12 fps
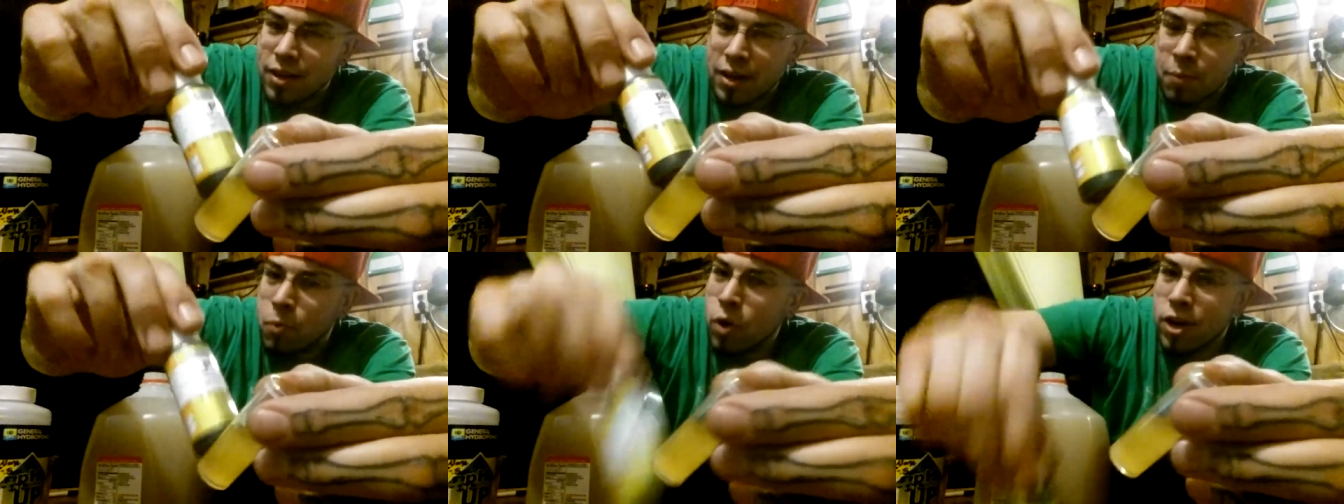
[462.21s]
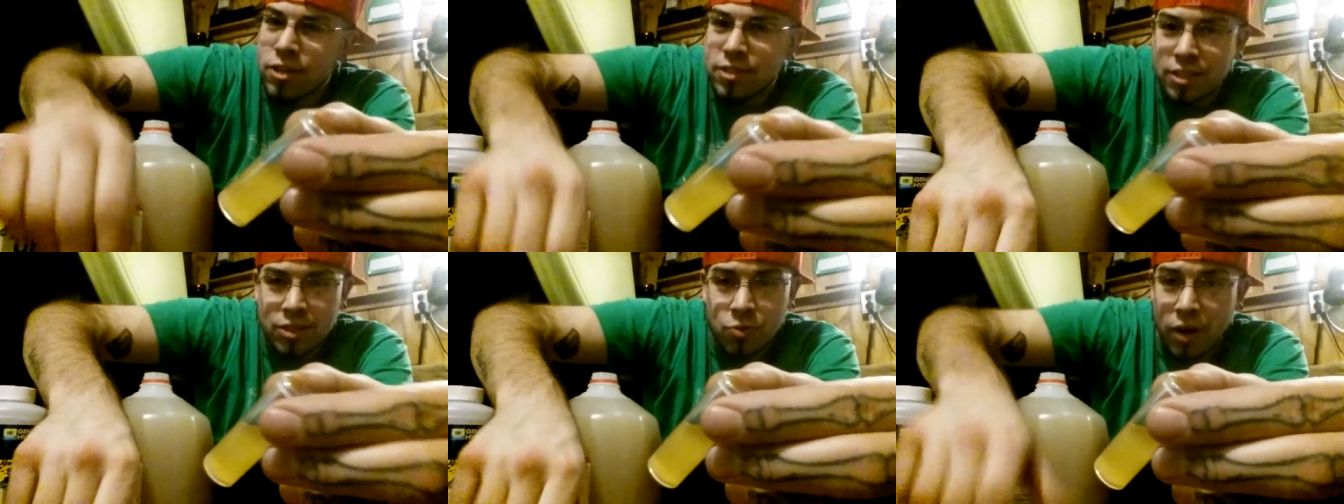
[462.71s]
it
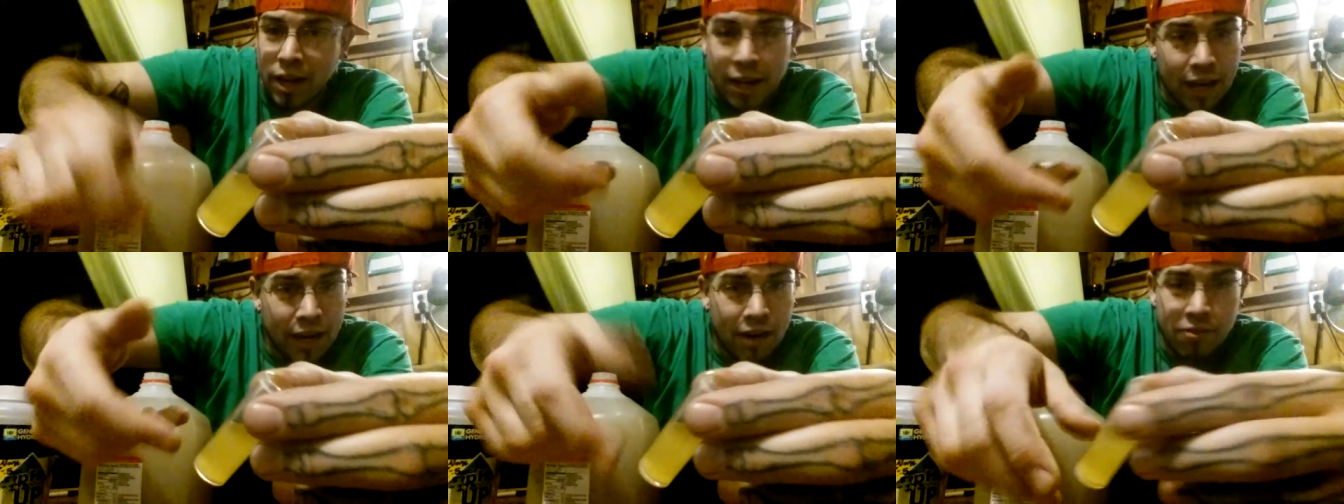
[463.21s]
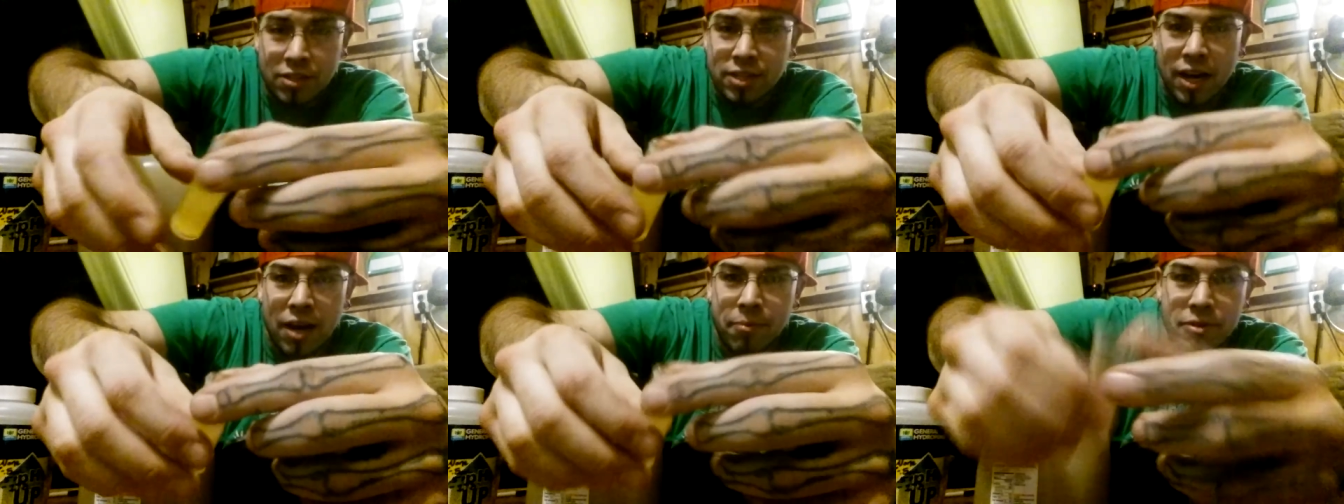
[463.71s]
works. This is what I get every
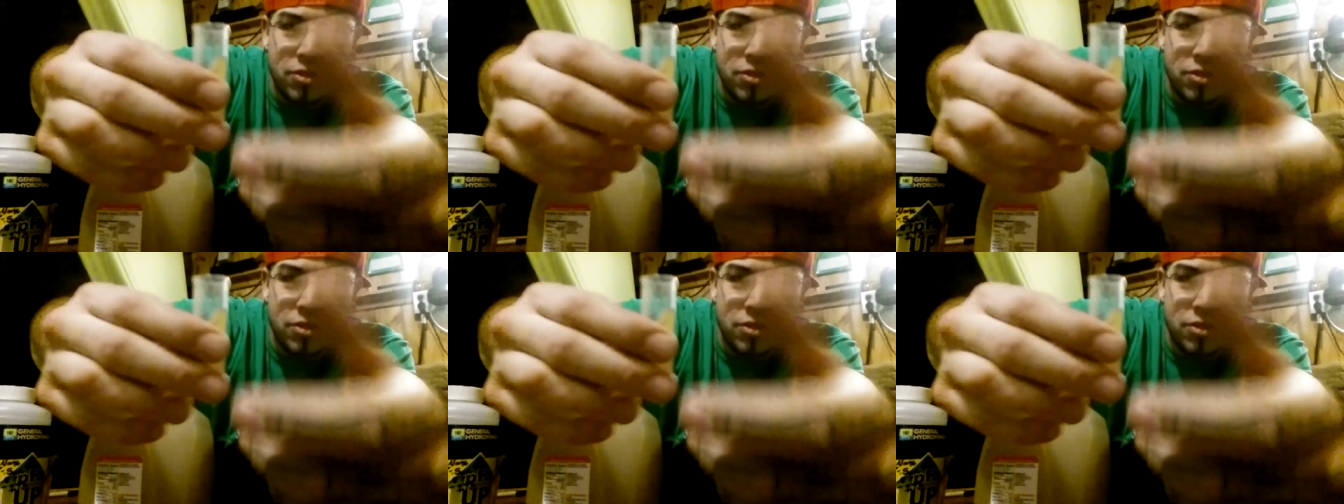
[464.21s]
time,